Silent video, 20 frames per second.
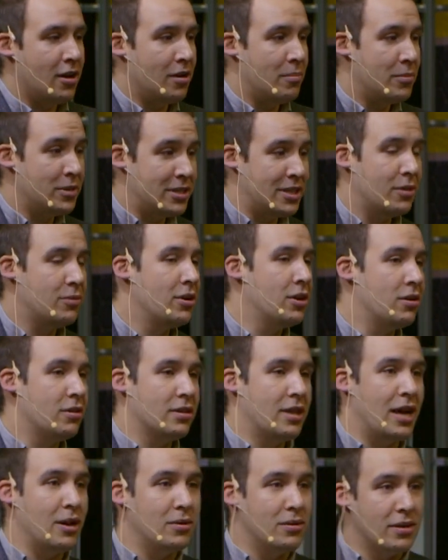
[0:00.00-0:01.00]
material
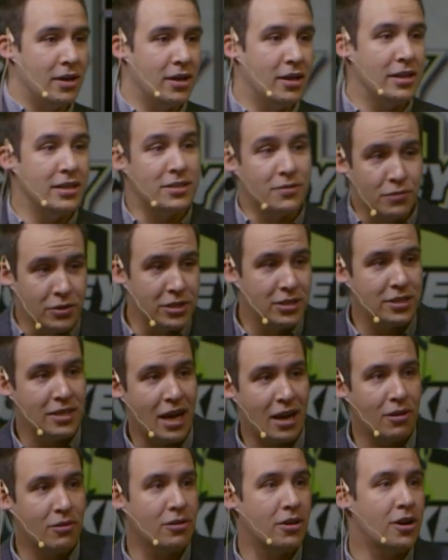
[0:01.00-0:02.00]
that is free to
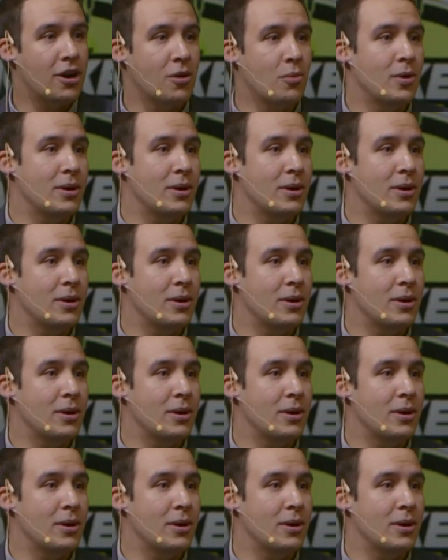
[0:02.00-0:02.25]
download on our